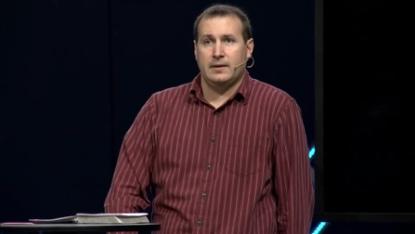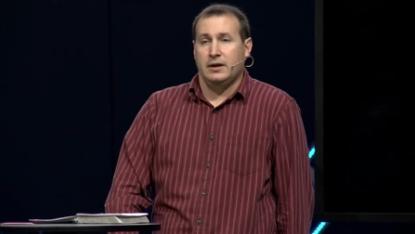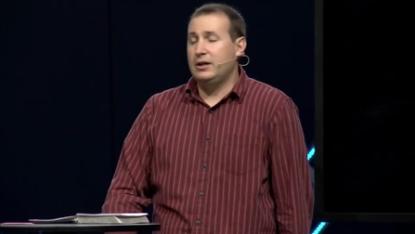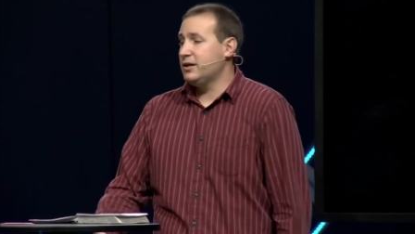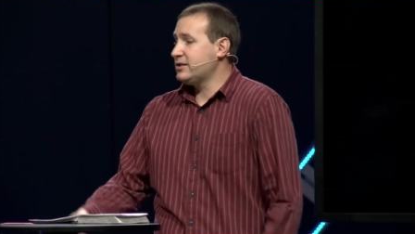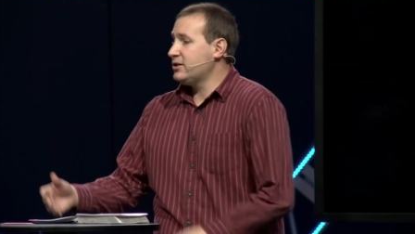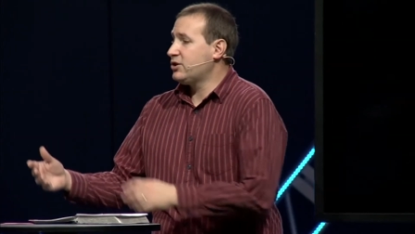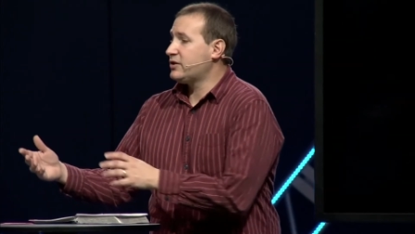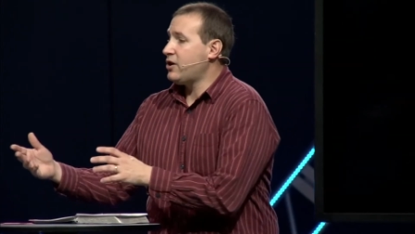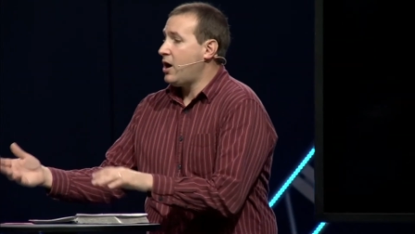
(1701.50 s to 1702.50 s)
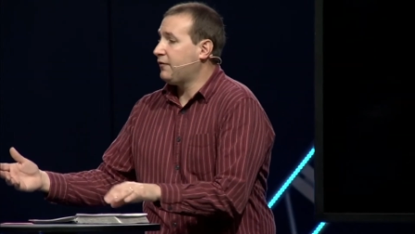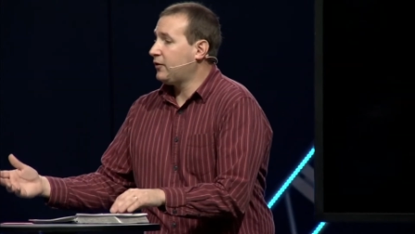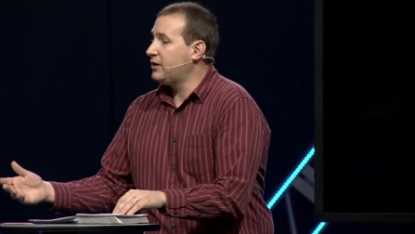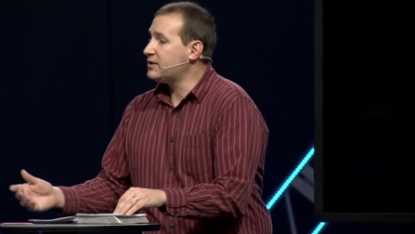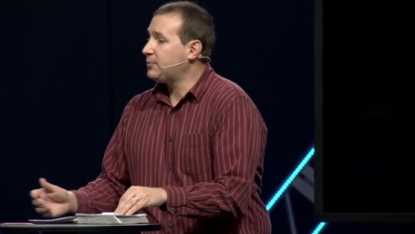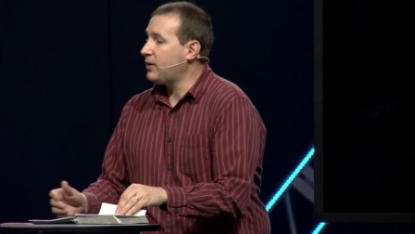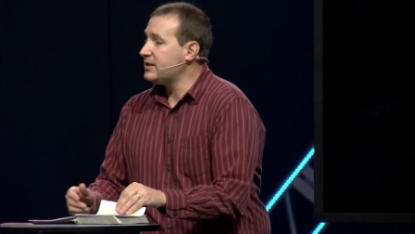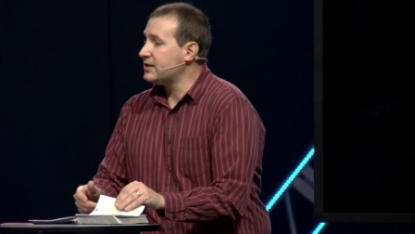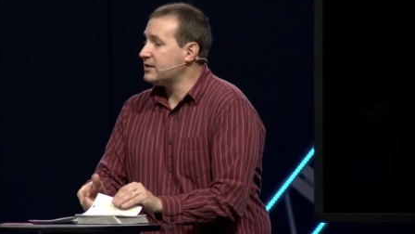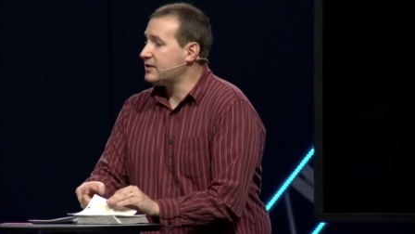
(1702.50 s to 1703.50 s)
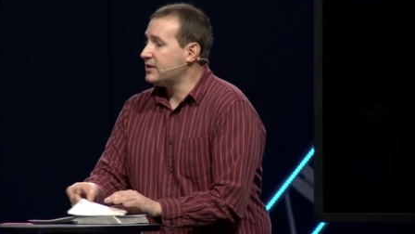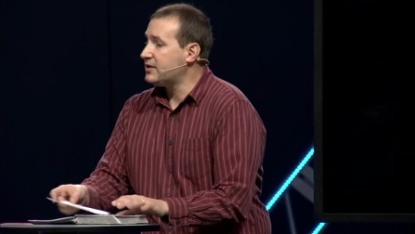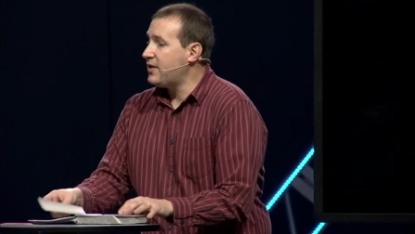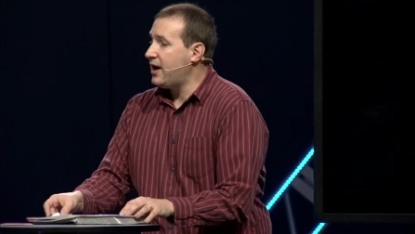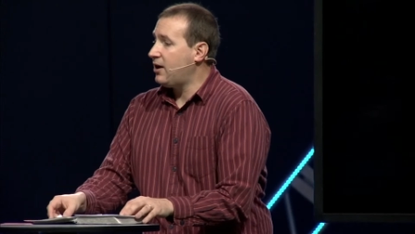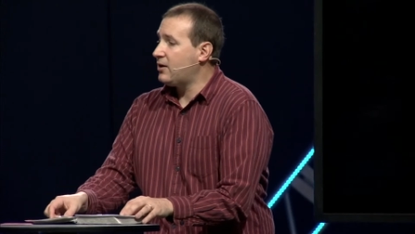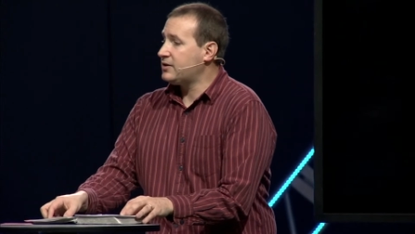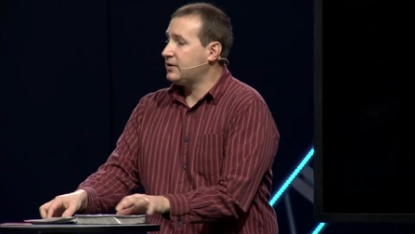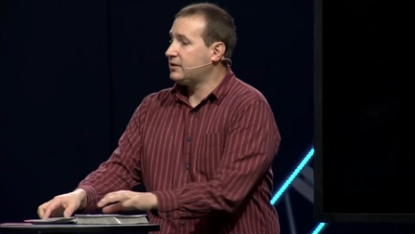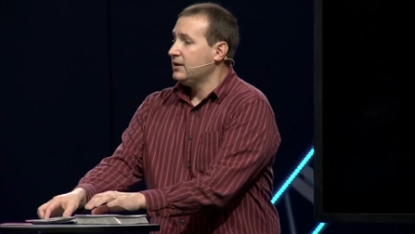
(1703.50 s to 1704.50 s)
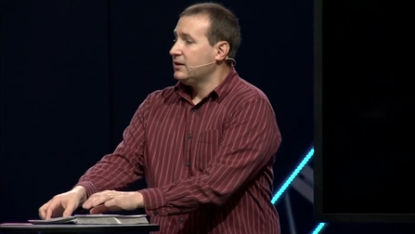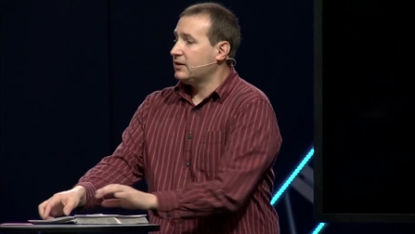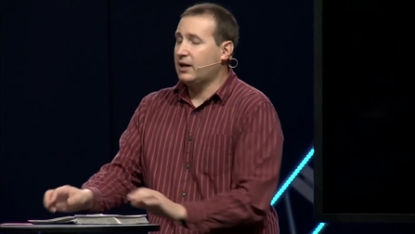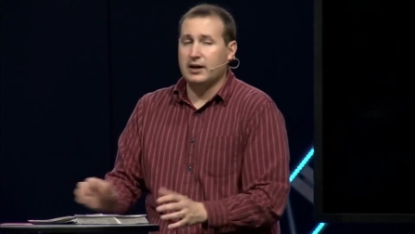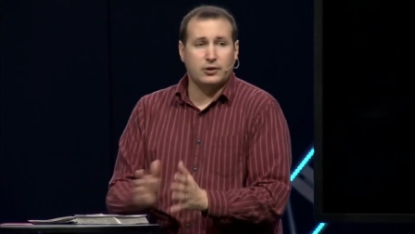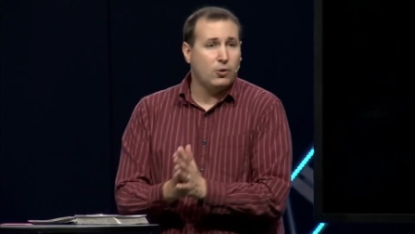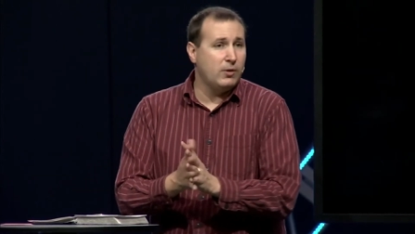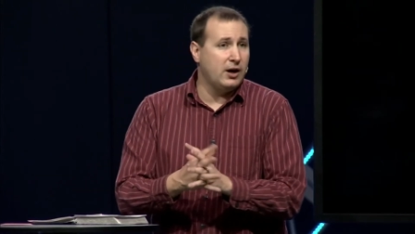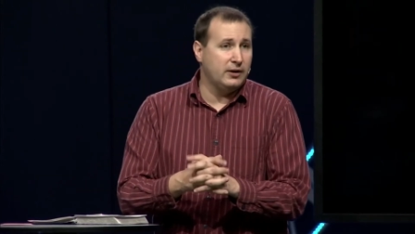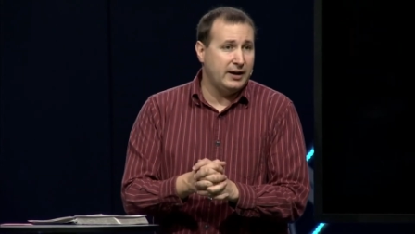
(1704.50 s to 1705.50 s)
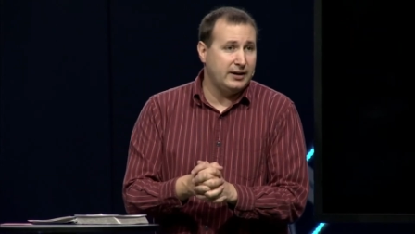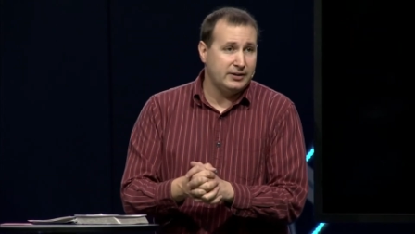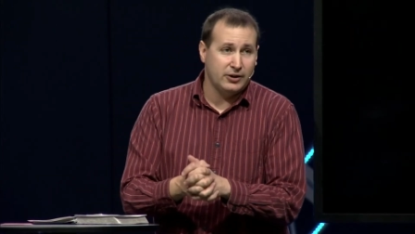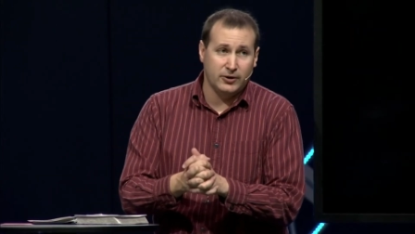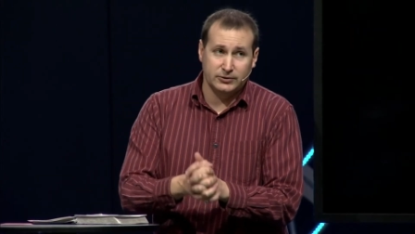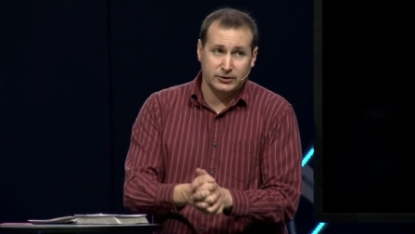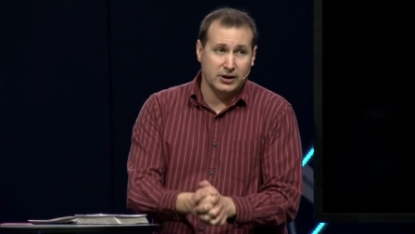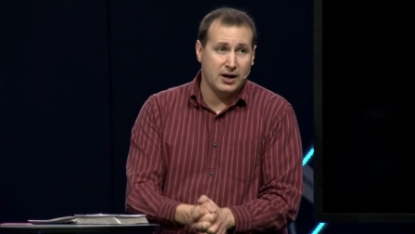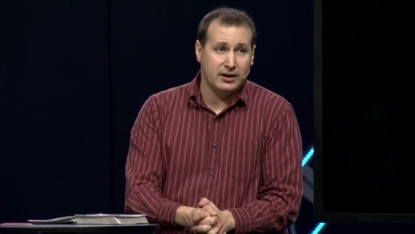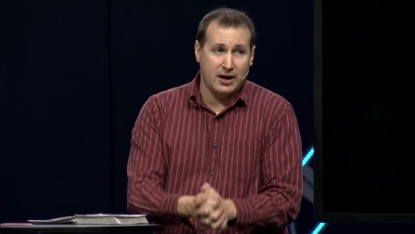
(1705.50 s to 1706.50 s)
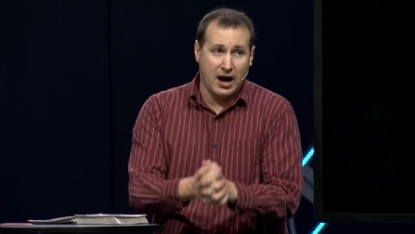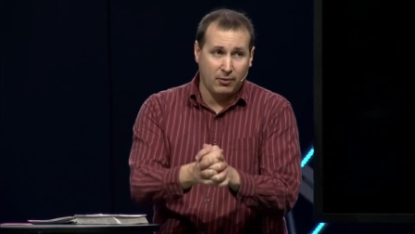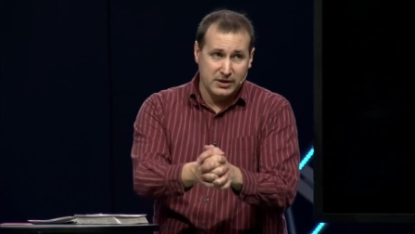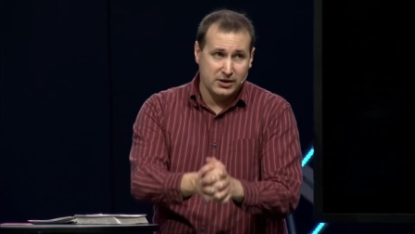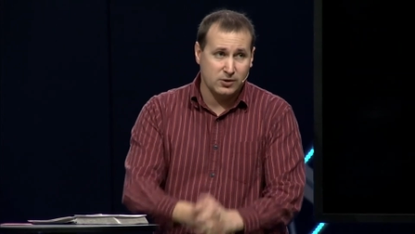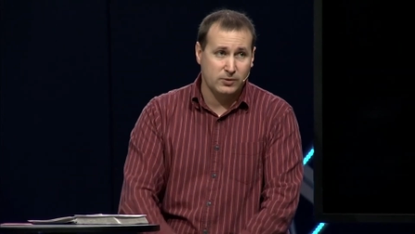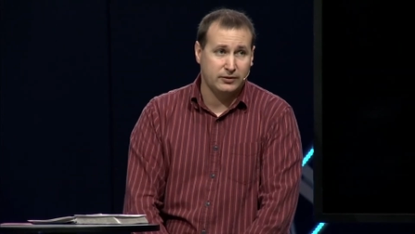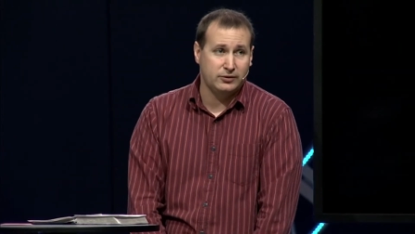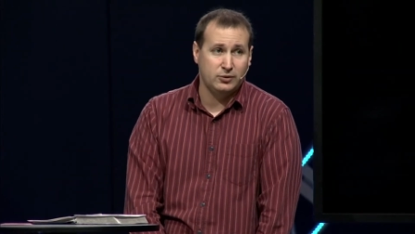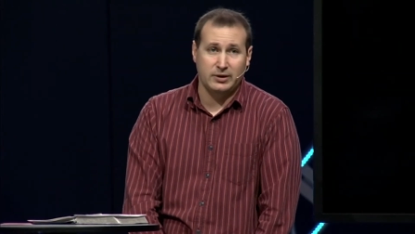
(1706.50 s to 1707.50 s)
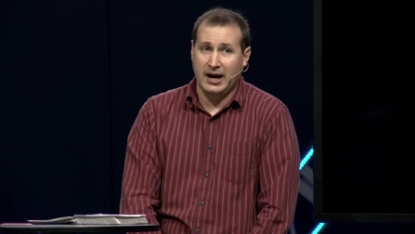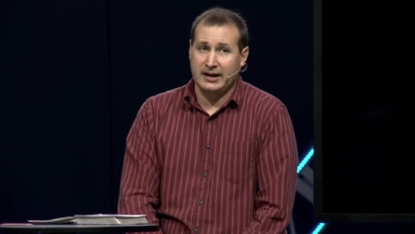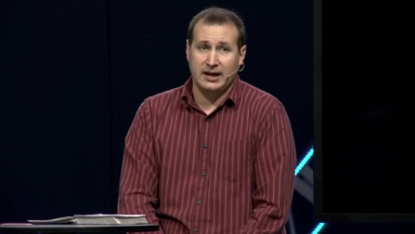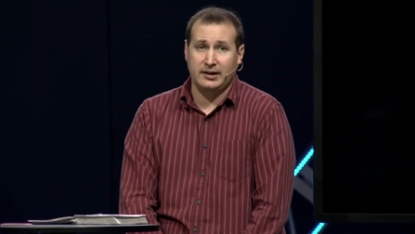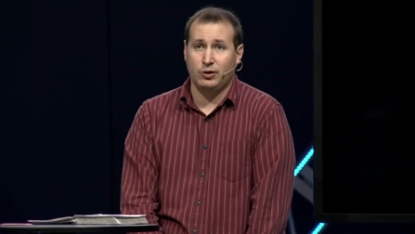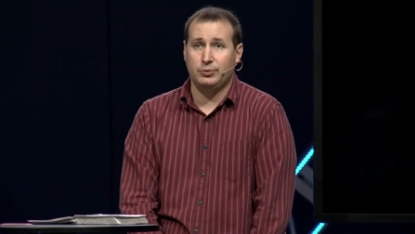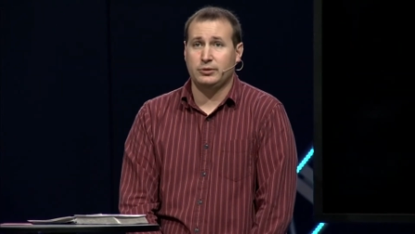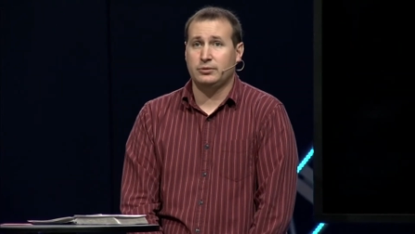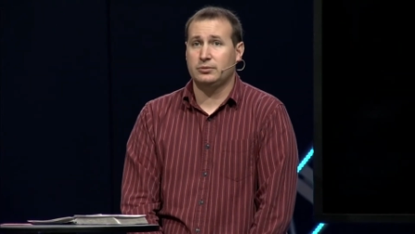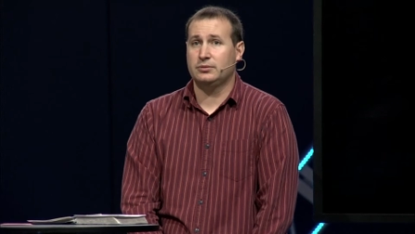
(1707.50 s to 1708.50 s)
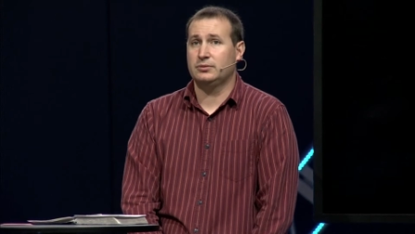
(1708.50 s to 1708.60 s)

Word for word: He doesn't just offer his presence that's there to, to kind of go, well, hey, you know, good luck. I'll be here with you, but I can't help you.